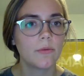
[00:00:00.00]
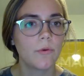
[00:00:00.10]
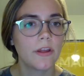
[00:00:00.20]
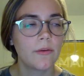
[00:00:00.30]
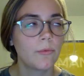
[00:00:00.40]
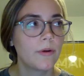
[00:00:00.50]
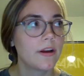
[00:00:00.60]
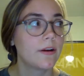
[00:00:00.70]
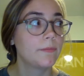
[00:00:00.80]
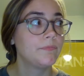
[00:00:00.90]

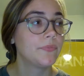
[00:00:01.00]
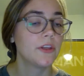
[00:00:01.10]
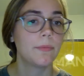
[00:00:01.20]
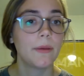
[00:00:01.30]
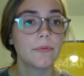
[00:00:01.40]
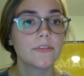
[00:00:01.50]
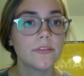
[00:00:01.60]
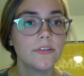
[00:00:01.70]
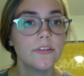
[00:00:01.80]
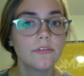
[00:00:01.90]
where your papers
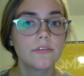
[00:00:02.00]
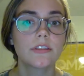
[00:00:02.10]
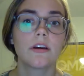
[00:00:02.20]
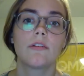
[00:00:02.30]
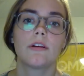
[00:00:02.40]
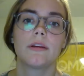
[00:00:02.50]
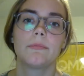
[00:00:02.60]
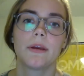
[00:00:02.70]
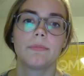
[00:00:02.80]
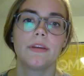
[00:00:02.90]
are due, so
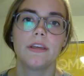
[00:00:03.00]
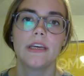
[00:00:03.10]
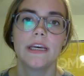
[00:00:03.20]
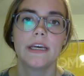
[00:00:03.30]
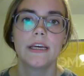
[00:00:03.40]
might be